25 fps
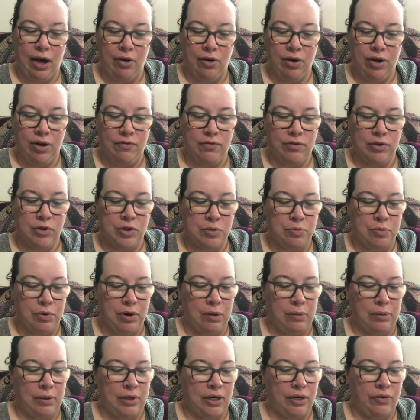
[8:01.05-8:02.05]
out of. There's
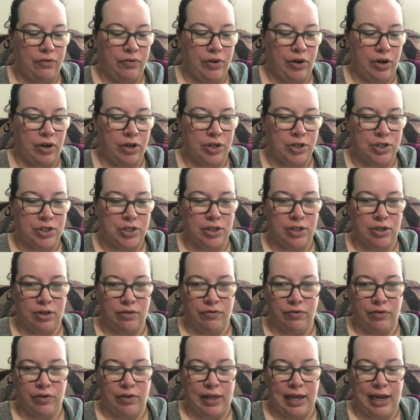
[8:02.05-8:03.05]
probably enough yardage there
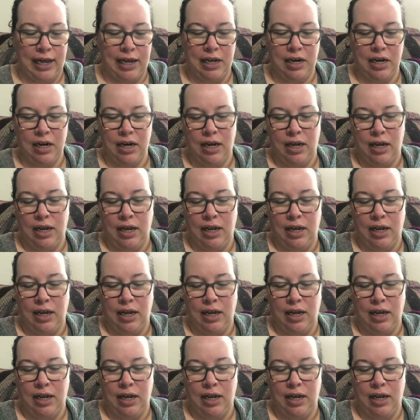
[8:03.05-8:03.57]
for that.